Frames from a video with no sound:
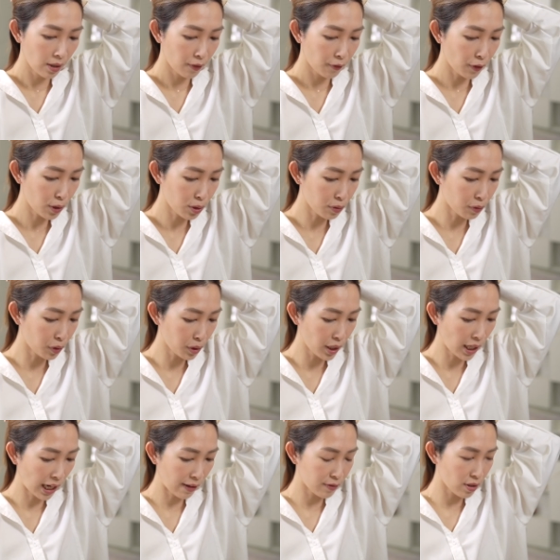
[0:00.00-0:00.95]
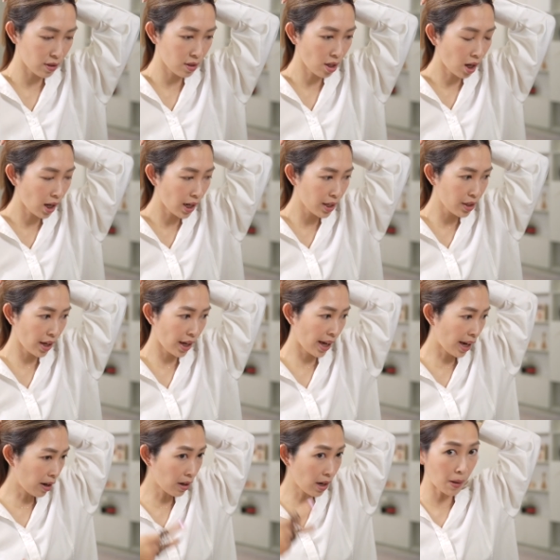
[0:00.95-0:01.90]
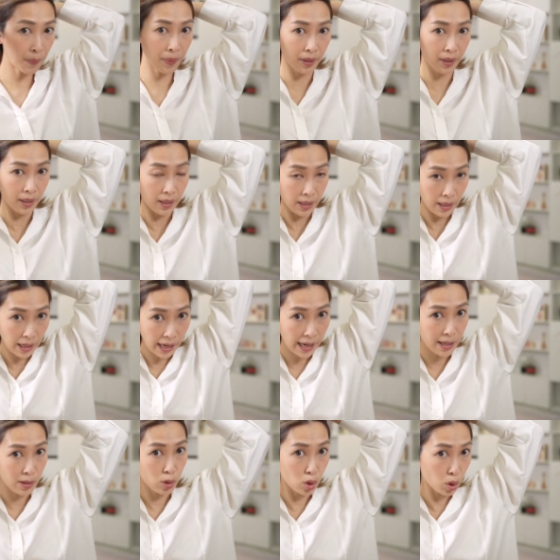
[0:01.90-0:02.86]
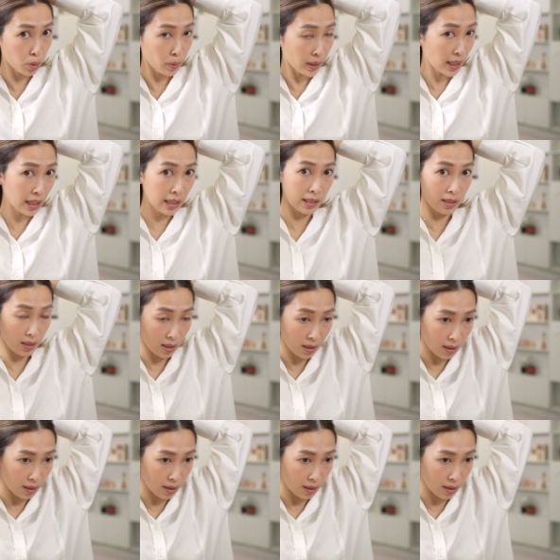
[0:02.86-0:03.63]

First of all, you have to tie your hair up and do it in